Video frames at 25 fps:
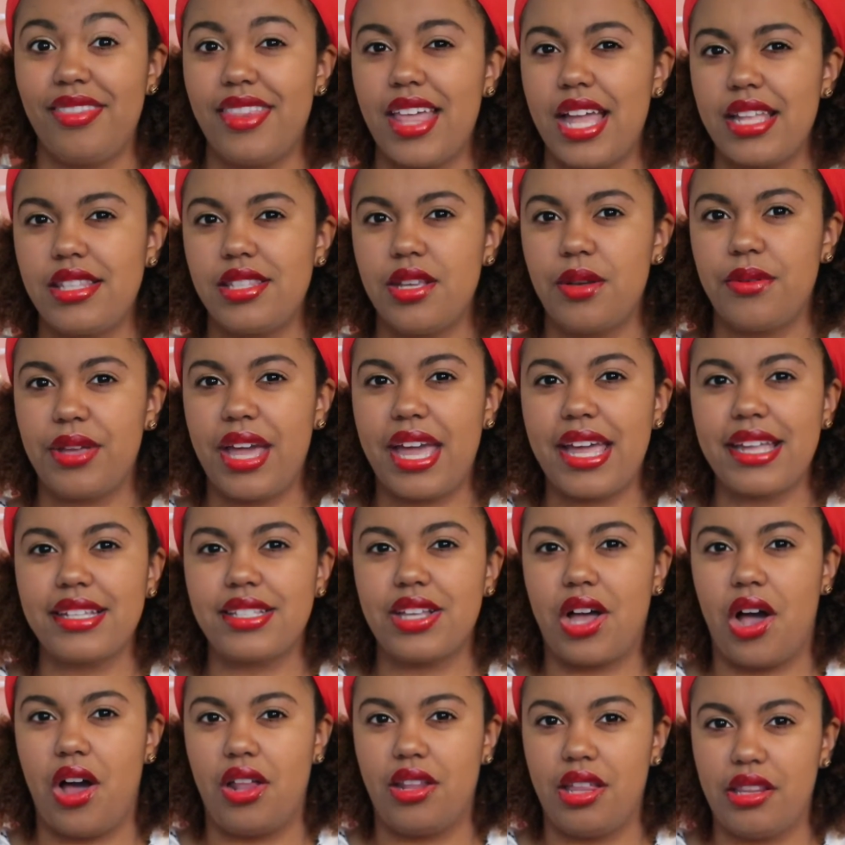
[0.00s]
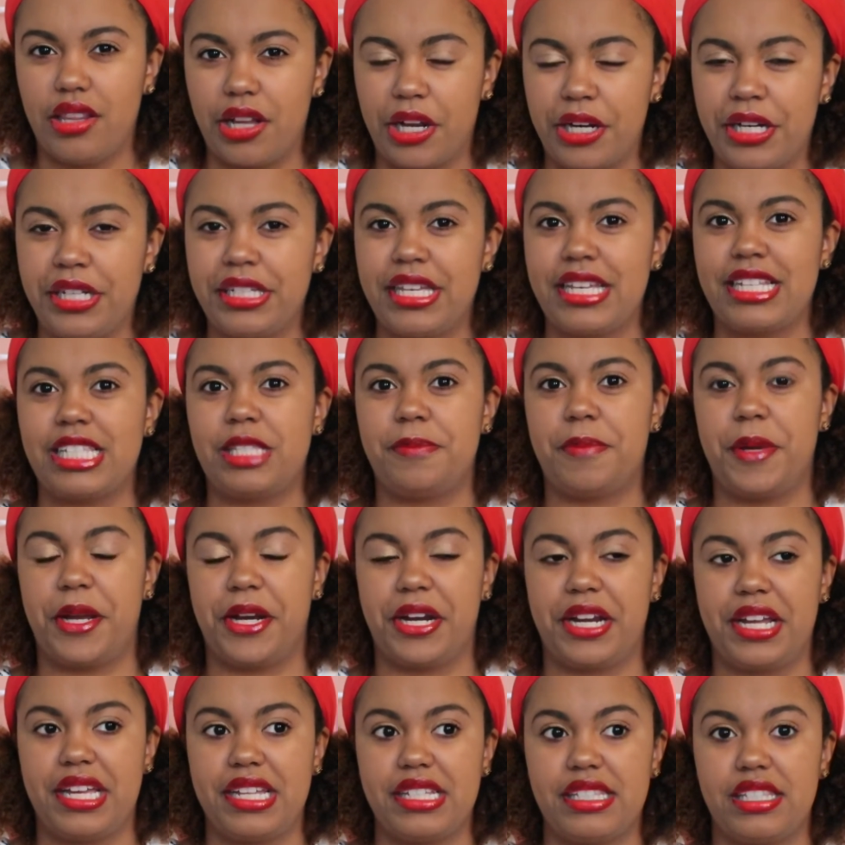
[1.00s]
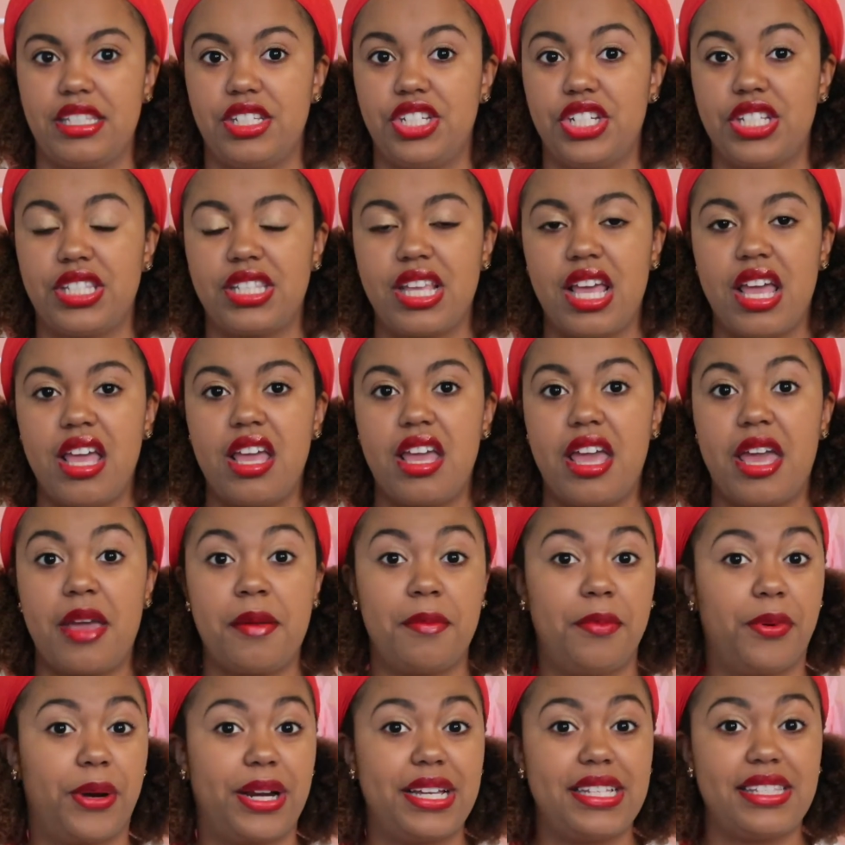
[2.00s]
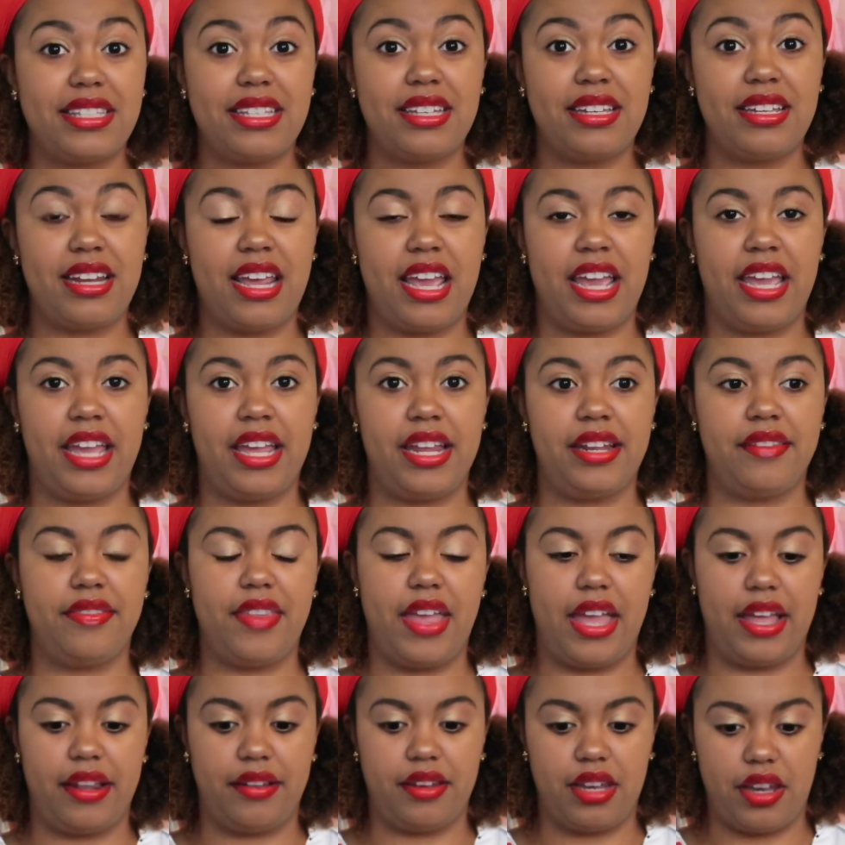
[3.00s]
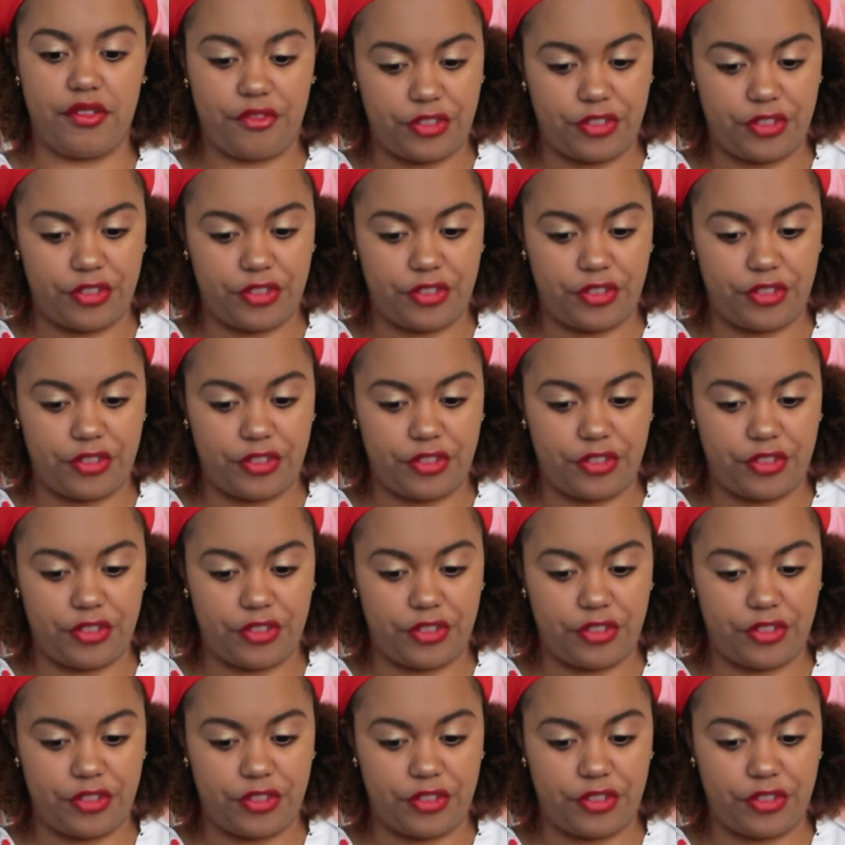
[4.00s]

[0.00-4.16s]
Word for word: that's okay. It's all a learning experience, and just embrace it, and then